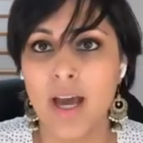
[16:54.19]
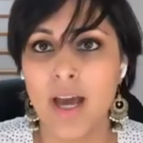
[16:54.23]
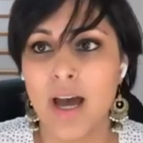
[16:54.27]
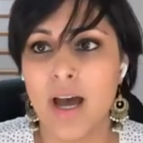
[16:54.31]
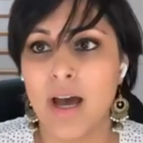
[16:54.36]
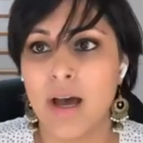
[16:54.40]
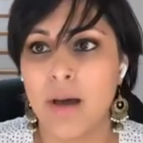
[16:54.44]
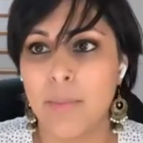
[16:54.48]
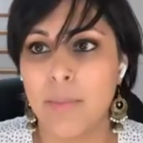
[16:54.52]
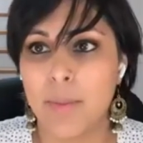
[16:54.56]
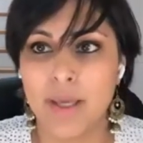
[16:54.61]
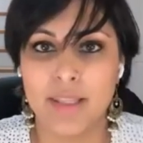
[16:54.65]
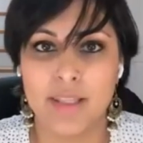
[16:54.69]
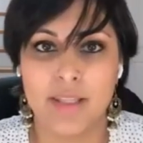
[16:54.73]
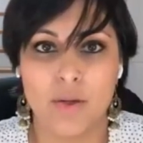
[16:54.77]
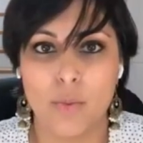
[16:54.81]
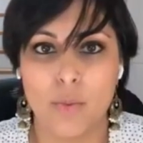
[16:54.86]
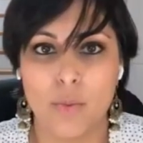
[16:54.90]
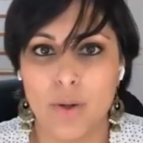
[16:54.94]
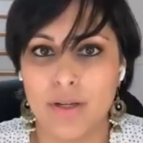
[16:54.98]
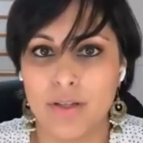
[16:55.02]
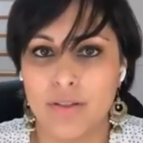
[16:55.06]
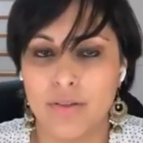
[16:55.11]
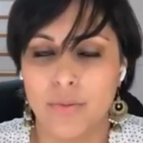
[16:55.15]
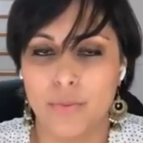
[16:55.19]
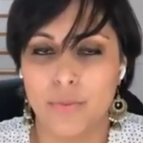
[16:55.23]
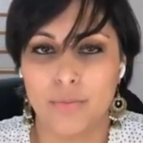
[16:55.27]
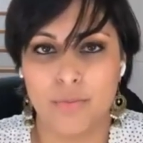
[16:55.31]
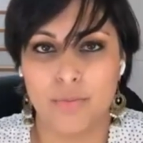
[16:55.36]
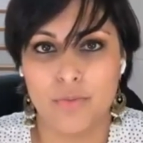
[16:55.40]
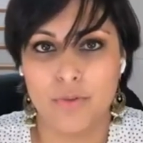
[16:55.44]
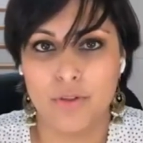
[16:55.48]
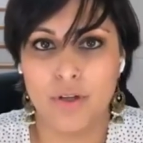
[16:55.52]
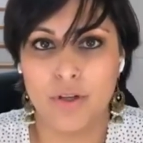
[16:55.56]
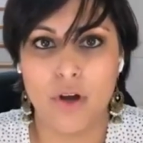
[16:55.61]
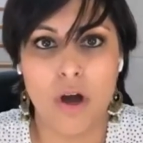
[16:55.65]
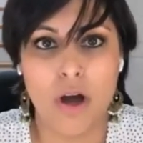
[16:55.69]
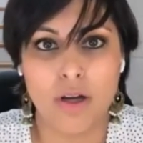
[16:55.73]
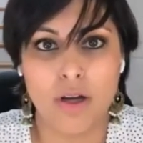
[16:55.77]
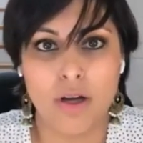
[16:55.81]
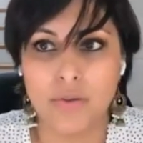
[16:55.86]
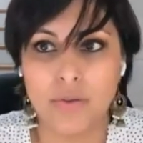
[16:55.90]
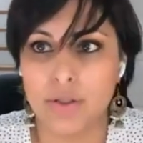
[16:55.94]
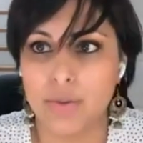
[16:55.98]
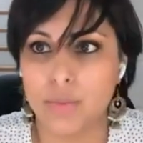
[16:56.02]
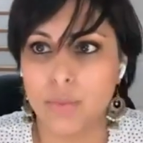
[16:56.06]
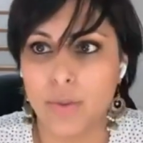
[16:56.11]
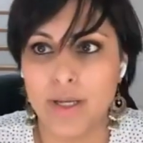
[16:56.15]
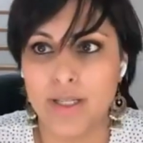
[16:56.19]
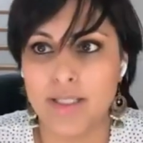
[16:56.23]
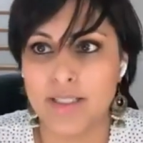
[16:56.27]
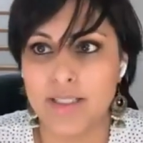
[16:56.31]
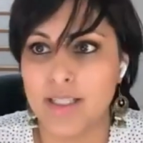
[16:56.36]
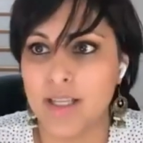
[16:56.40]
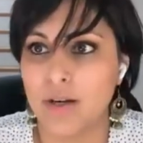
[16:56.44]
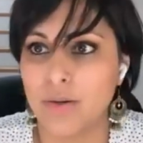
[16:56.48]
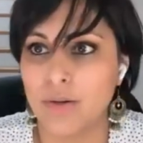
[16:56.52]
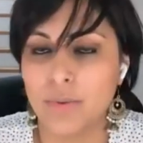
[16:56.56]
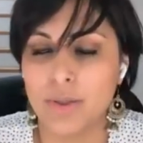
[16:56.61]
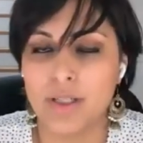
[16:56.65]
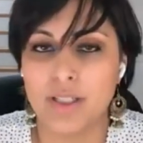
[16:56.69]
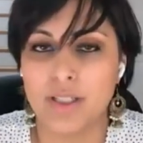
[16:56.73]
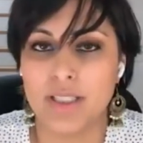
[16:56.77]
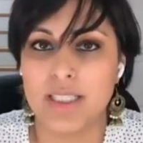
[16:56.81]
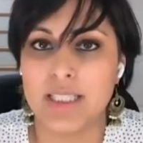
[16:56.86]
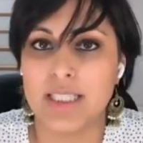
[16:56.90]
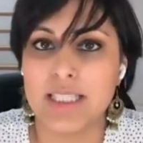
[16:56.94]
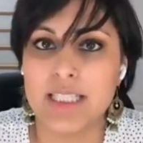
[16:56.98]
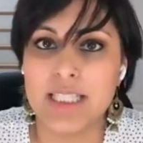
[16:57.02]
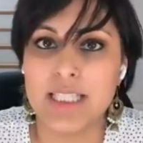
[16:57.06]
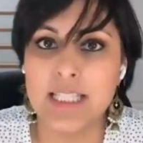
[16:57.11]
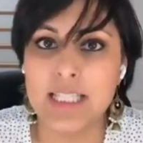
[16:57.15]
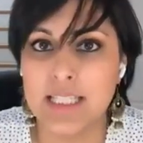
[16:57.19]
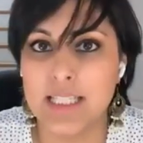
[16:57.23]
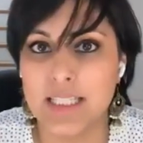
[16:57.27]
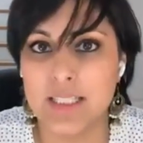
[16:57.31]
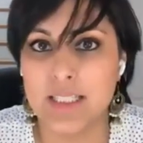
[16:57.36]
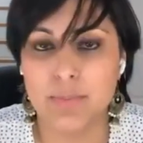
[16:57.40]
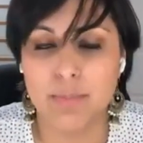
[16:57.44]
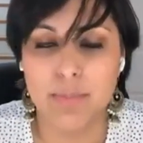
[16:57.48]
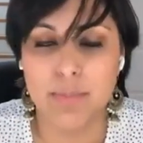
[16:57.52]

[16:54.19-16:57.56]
I think one of the concrete ways that we could see this